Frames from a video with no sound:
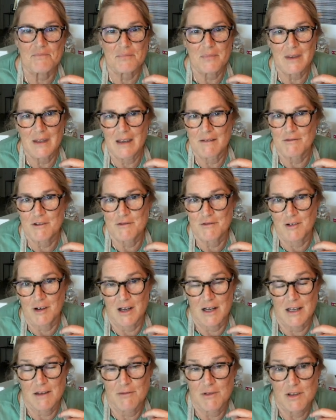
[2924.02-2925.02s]
every
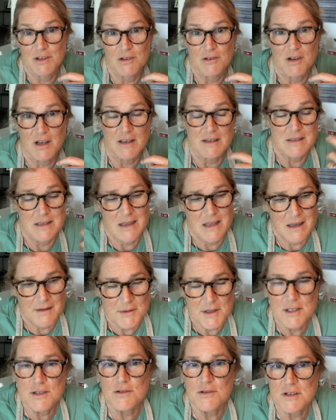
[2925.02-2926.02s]
Friday with you guys. I think I'm
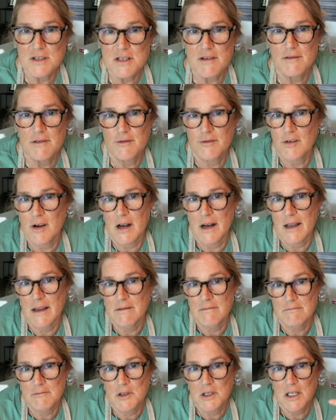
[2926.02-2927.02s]
going to do this every Friday
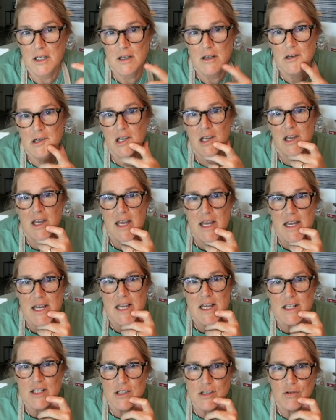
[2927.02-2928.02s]
when I cook.
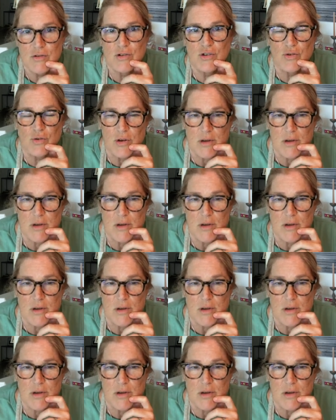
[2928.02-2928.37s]
So join